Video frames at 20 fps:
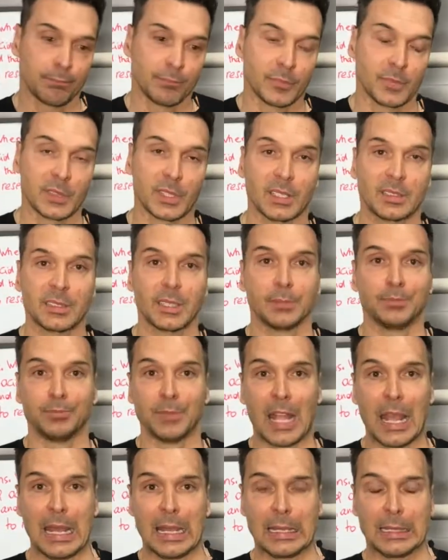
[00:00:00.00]
that's it.
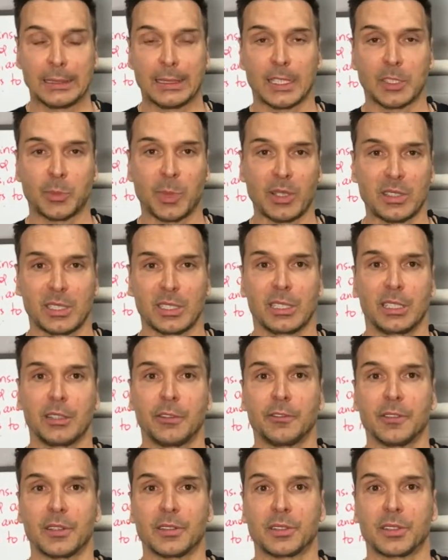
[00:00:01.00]
And that's basically the
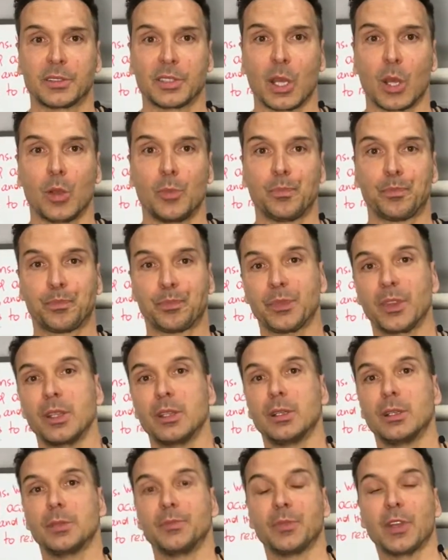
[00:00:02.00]
difference. So
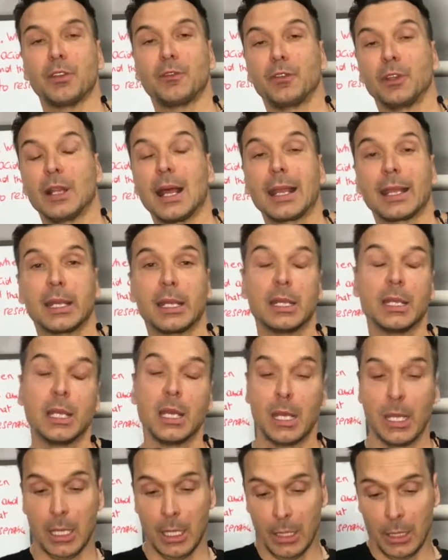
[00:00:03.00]
if you like,
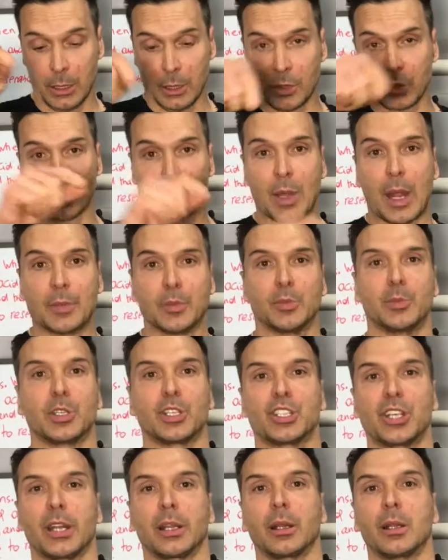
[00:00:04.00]
subscribe to my
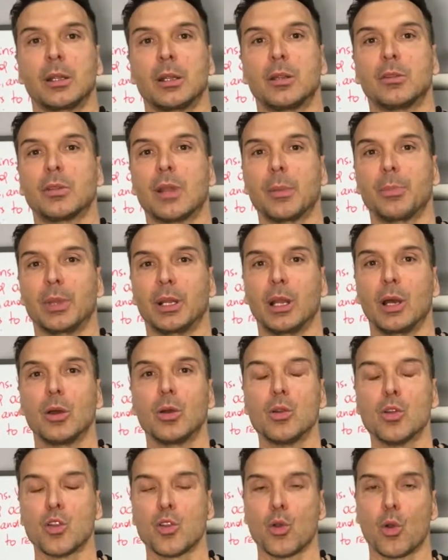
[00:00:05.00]
channel right
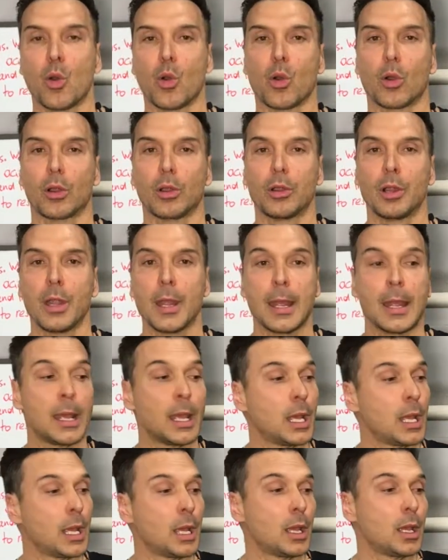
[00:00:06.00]
below, or
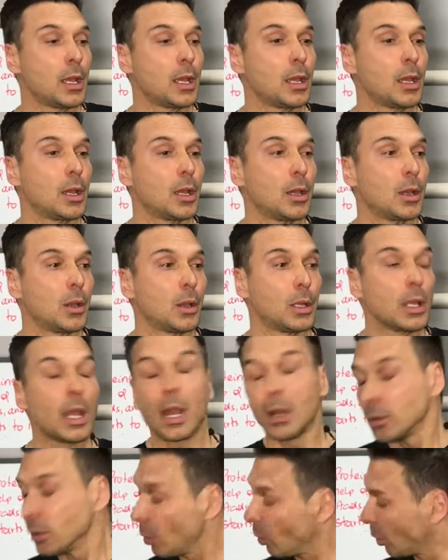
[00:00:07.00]

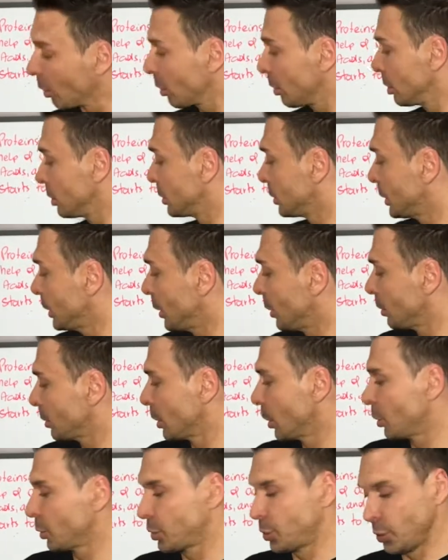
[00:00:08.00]

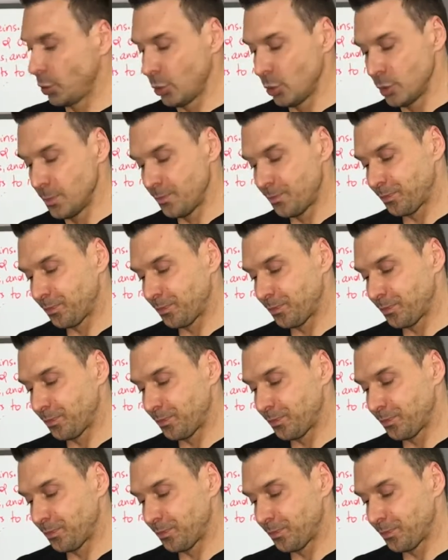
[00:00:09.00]
go to